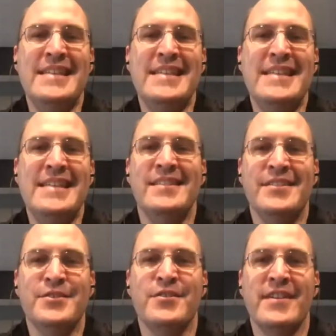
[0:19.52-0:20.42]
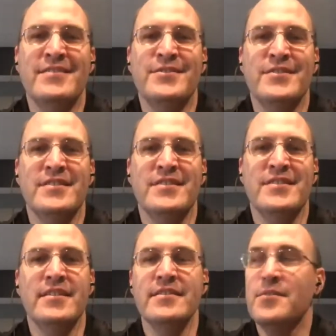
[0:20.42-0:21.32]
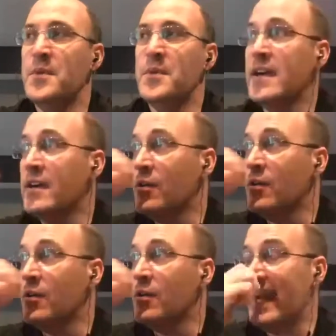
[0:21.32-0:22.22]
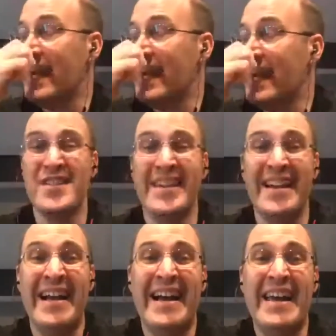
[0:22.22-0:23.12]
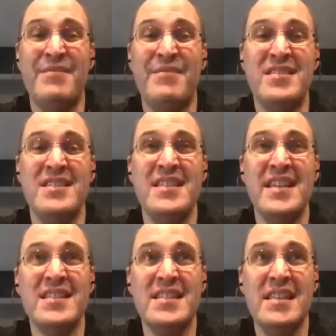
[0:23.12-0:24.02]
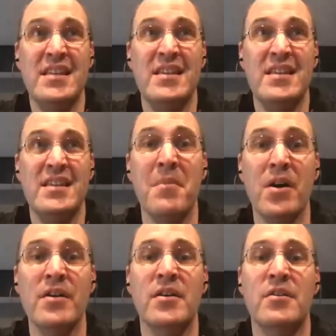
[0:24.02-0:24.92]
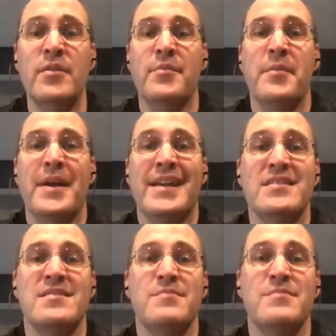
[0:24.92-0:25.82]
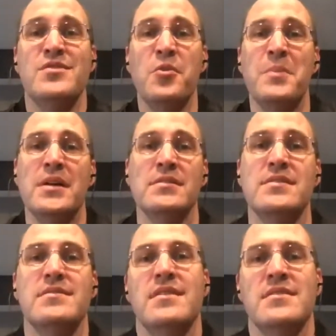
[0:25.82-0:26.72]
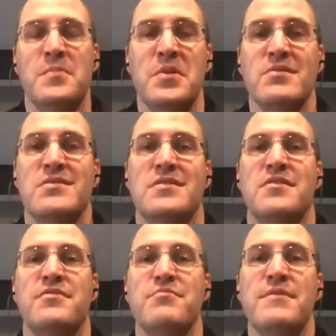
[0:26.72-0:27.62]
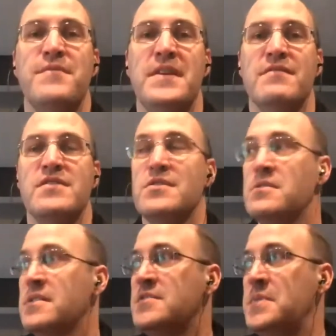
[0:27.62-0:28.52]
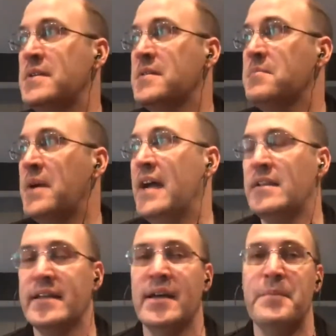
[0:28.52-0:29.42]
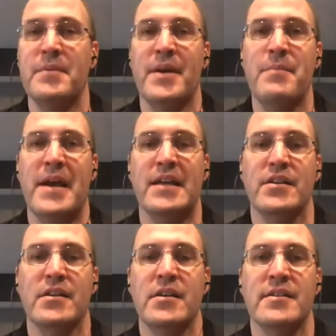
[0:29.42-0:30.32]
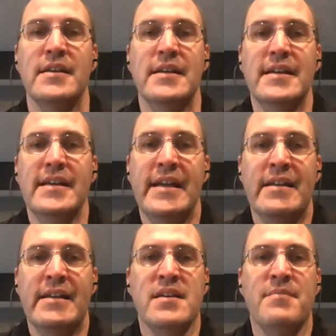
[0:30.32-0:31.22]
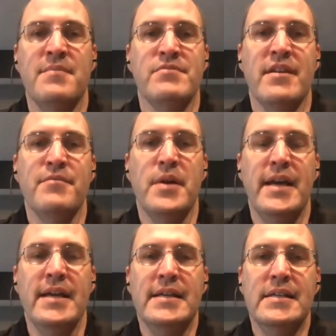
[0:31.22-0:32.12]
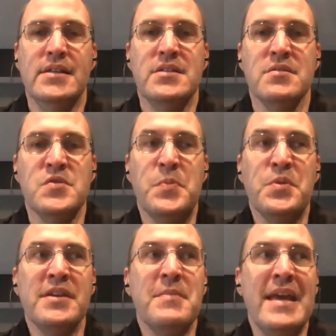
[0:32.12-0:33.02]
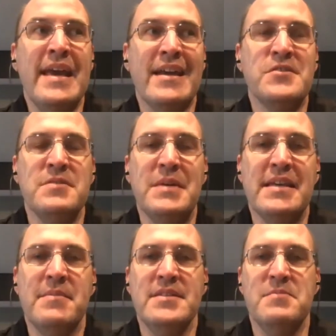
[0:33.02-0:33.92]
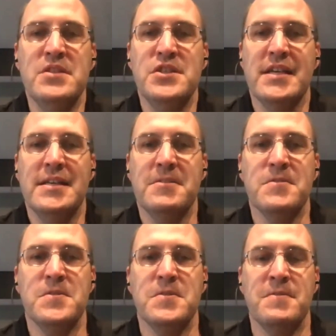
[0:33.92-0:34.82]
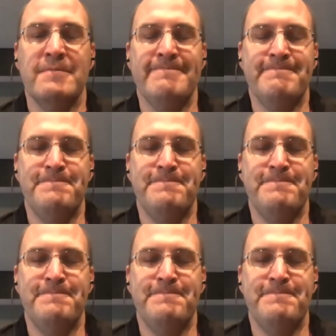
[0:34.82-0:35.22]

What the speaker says: indeed in the underground nerd lair, where we're actually supposed to get a high of 60 tomorrow, and we might get some snow melt as opposed to the 3 feet of snow that's been piling up in my backyard and outside my driveway. So spring may actually be coming to Michigan here soon.